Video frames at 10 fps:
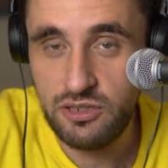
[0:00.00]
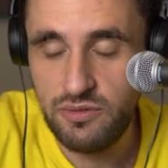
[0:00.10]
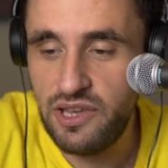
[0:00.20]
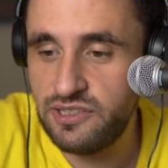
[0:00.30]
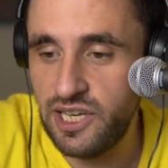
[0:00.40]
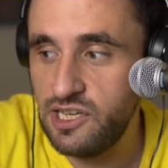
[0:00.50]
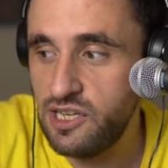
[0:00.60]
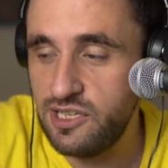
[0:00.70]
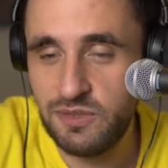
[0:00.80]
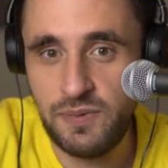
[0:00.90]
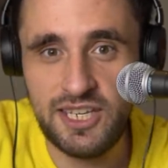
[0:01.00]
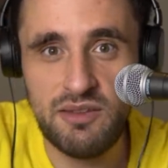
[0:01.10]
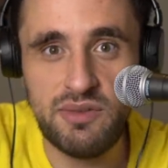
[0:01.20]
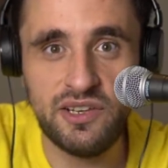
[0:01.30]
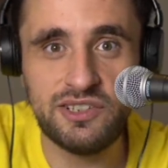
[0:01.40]
essentially just be
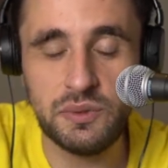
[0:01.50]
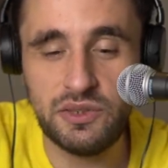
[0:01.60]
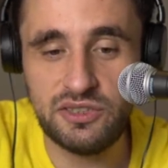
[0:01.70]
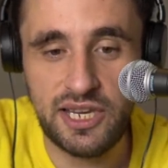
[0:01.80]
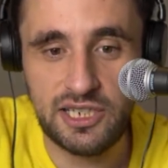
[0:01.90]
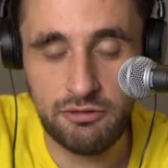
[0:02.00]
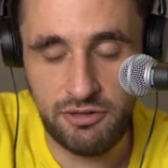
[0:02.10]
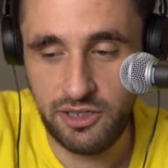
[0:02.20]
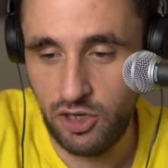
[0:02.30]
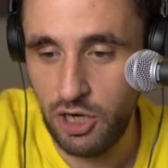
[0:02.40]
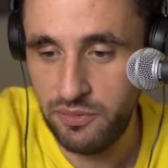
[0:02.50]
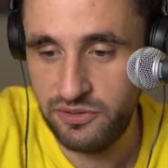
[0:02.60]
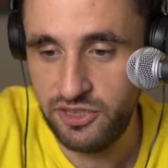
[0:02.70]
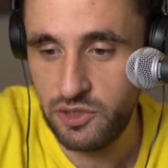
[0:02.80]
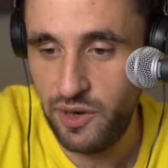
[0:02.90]
committing suicide in a fucking hopeless
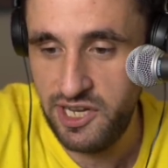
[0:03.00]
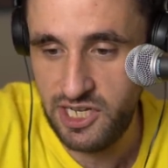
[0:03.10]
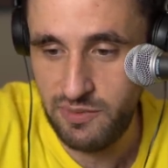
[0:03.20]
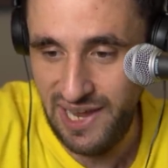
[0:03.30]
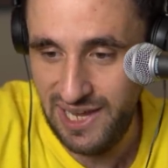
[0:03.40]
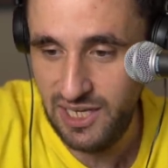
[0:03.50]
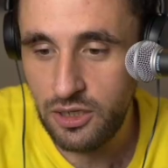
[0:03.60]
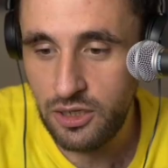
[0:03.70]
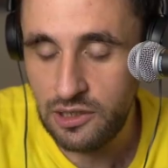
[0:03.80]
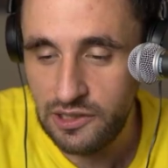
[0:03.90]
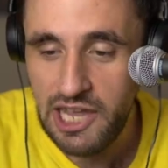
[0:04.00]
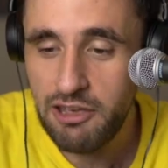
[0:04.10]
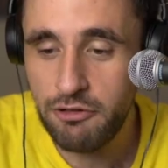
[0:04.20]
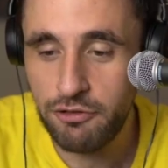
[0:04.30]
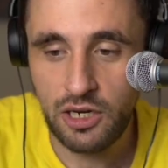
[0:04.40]
situation, man.
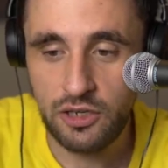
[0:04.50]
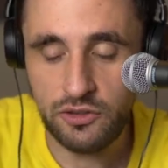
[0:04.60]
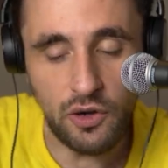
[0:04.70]
Live! Don't